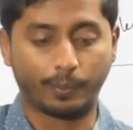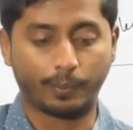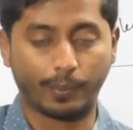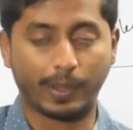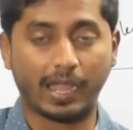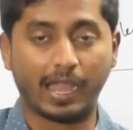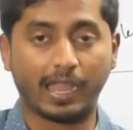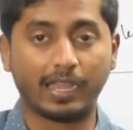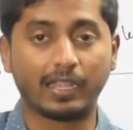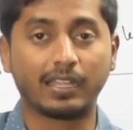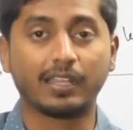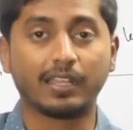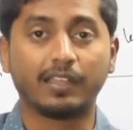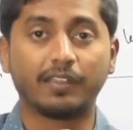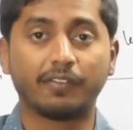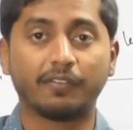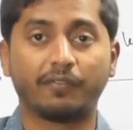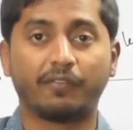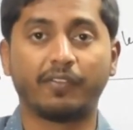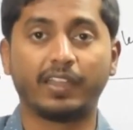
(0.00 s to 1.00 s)
part
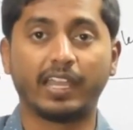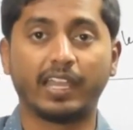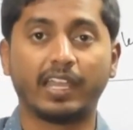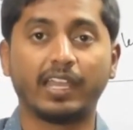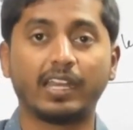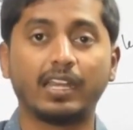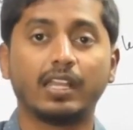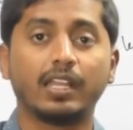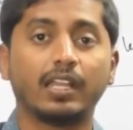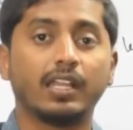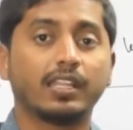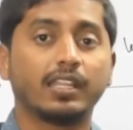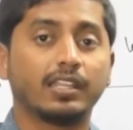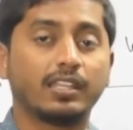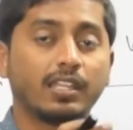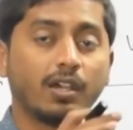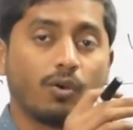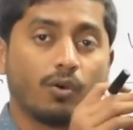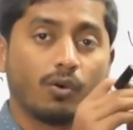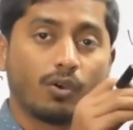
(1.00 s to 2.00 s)
where
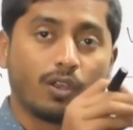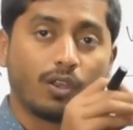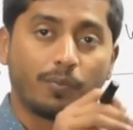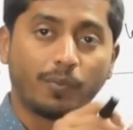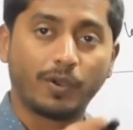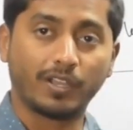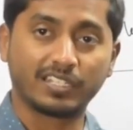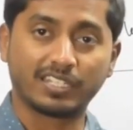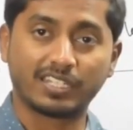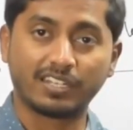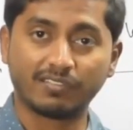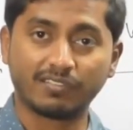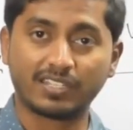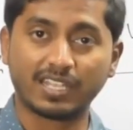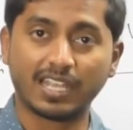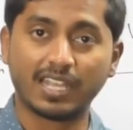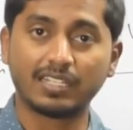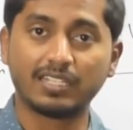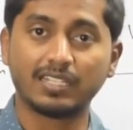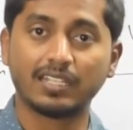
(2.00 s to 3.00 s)
the whole positive
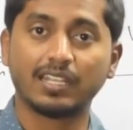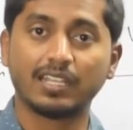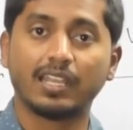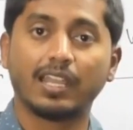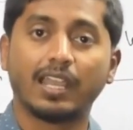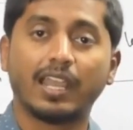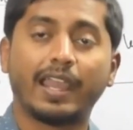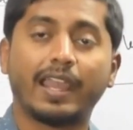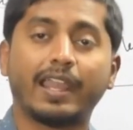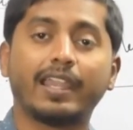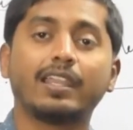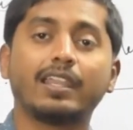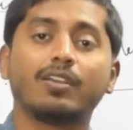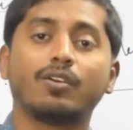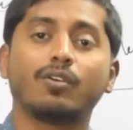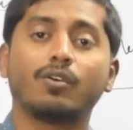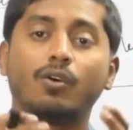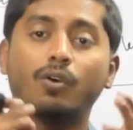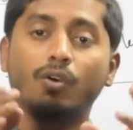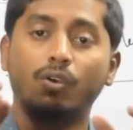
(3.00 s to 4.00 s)
charge
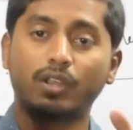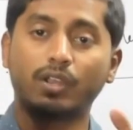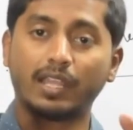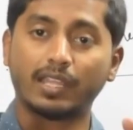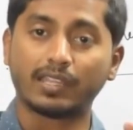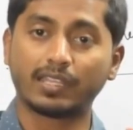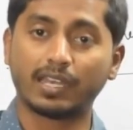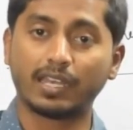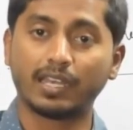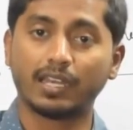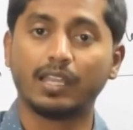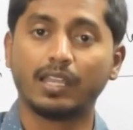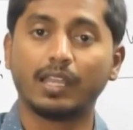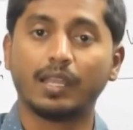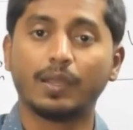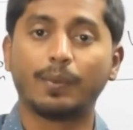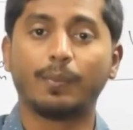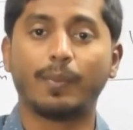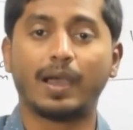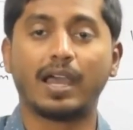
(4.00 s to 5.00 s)
and whole other
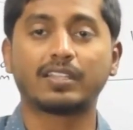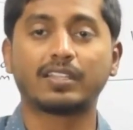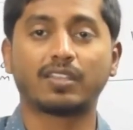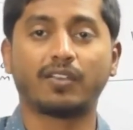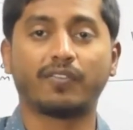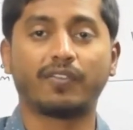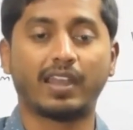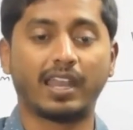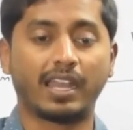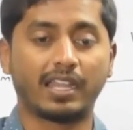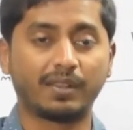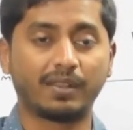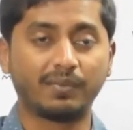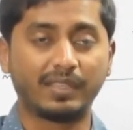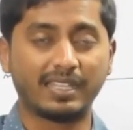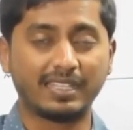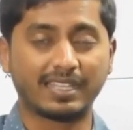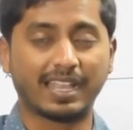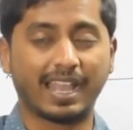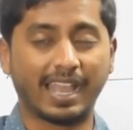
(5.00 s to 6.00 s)
mass of an atom
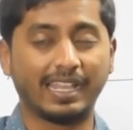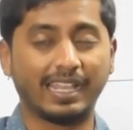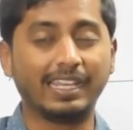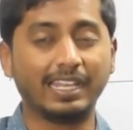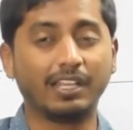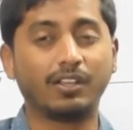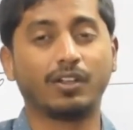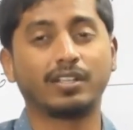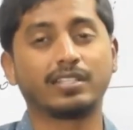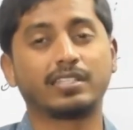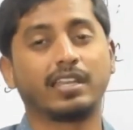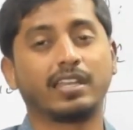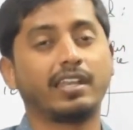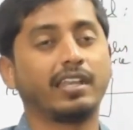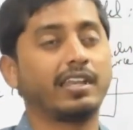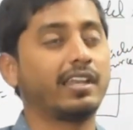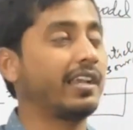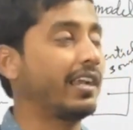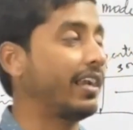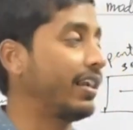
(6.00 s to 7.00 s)
is highly
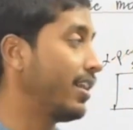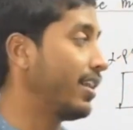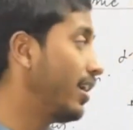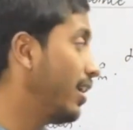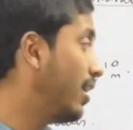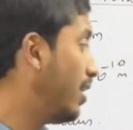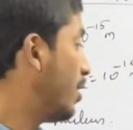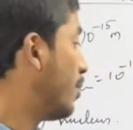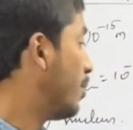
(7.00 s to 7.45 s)
concentrated at a